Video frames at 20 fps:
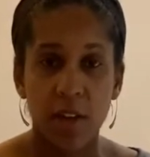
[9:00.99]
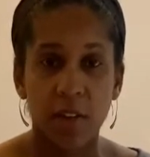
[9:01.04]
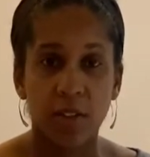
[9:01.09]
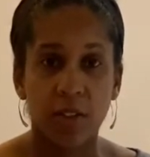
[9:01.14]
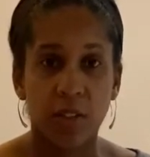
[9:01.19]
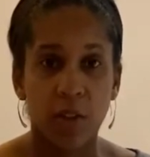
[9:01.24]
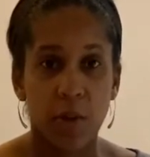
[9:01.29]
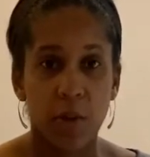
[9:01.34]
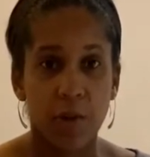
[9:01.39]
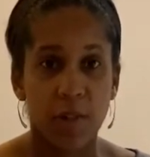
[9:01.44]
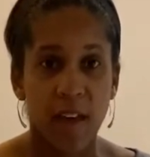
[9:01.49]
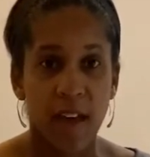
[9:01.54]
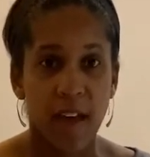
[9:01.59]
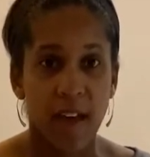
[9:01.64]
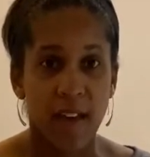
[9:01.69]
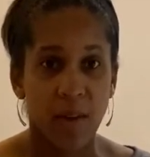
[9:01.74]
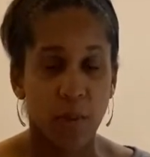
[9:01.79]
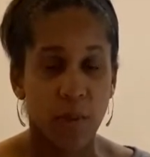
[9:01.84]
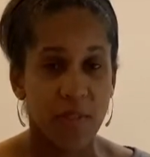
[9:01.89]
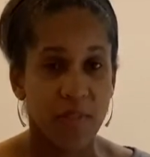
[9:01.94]
so
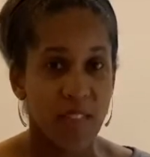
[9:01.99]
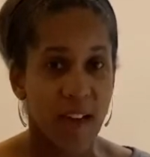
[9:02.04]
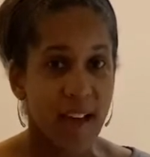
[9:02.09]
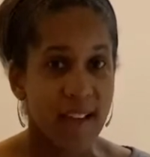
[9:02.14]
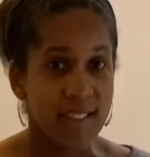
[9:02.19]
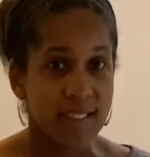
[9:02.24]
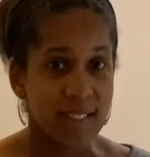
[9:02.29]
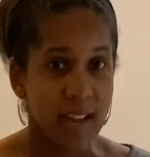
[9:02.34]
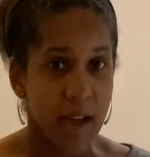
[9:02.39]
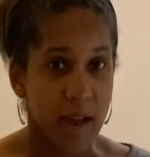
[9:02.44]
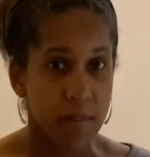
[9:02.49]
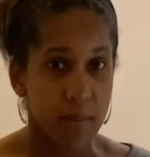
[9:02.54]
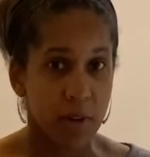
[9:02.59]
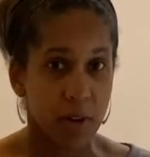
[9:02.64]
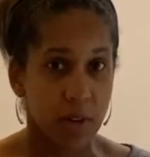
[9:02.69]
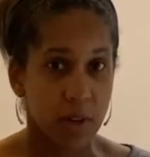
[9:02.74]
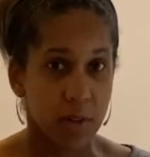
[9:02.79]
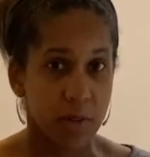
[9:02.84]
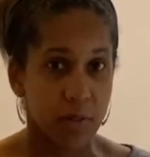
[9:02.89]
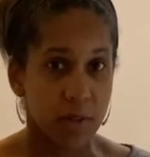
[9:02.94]
that when that timer
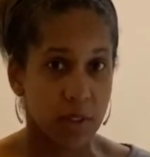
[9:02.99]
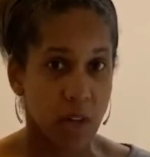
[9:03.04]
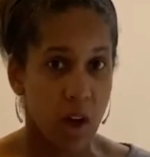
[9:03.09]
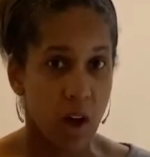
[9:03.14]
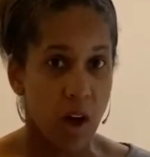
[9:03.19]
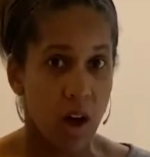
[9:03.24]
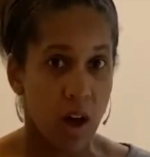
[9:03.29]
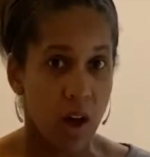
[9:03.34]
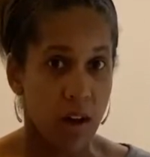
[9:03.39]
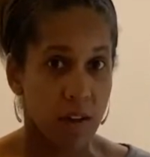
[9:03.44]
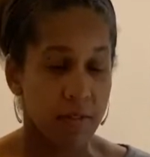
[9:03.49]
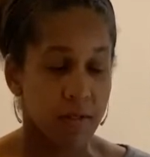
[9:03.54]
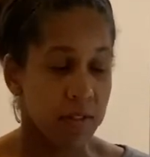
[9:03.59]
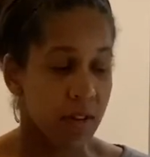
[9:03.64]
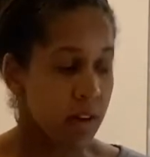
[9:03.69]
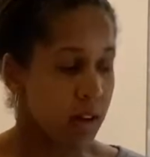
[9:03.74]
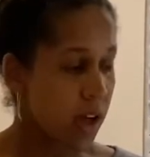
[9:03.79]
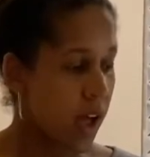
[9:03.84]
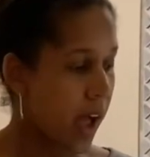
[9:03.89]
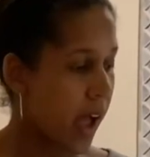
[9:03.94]
goes off,
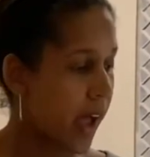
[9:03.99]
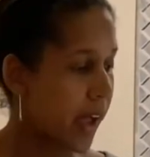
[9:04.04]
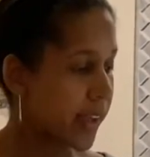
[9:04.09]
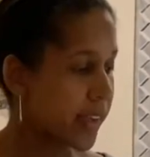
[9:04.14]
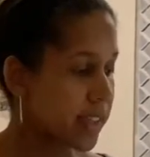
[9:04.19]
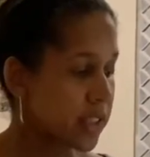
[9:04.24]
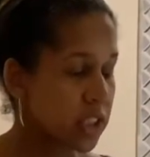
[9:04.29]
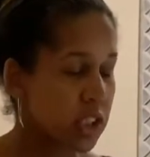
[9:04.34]
I can